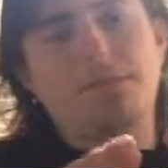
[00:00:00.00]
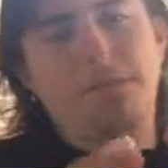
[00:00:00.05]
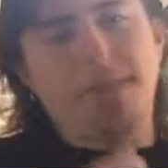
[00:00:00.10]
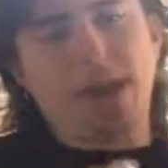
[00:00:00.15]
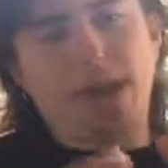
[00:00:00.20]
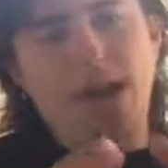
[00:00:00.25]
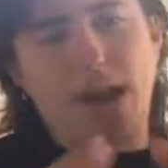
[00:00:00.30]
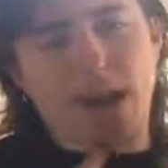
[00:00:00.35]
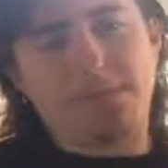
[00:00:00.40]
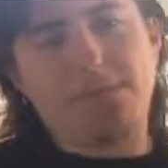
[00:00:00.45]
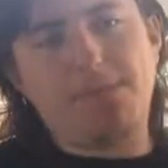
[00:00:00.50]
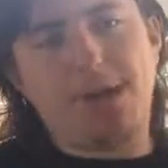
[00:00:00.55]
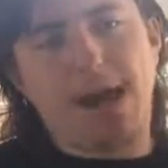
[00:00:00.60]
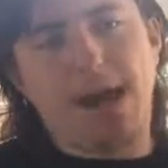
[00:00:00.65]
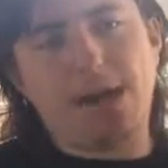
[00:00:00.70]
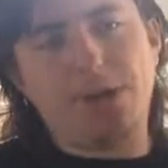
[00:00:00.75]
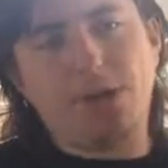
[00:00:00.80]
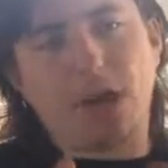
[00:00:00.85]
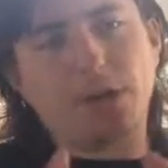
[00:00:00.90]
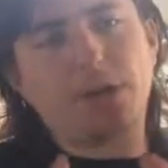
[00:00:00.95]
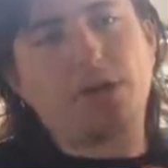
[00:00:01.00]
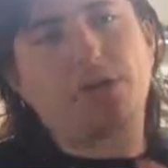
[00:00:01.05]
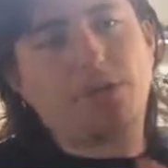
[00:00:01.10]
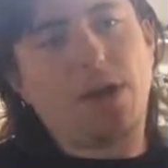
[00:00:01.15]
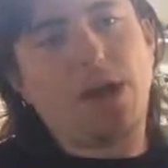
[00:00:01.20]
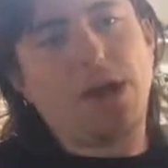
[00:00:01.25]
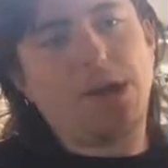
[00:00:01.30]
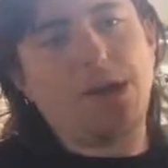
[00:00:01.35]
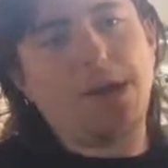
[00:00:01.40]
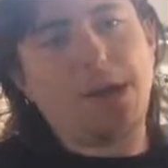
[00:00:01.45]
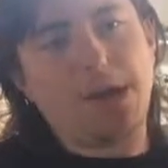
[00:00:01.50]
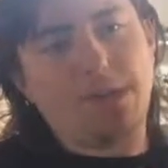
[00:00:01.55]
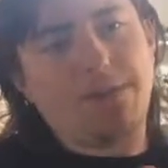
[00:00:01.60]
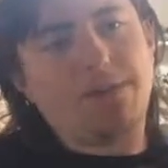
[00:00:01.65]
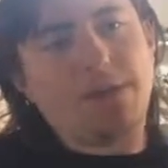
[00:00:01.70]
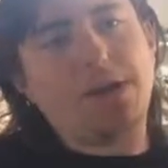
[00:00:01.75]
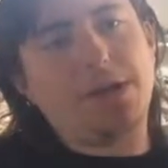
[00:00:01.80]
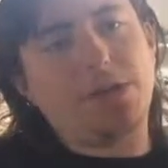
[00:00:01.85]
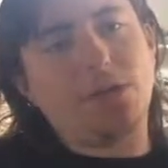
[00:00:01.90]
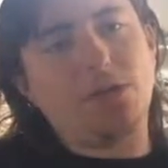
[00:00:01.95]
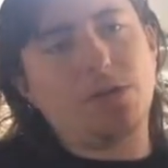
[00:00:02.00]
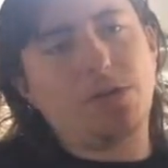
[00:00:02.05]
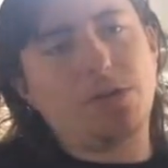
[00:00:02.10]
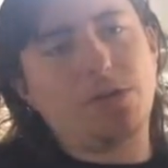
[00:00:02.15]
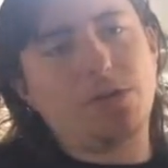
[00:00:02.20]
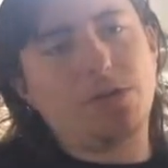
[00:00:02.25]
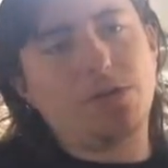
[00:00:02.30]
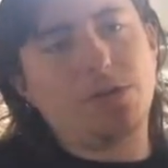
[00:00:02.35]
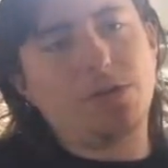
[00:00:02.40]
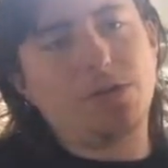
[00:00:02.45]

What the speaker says: Ben coming back, Doctor Strange, in Infinity War.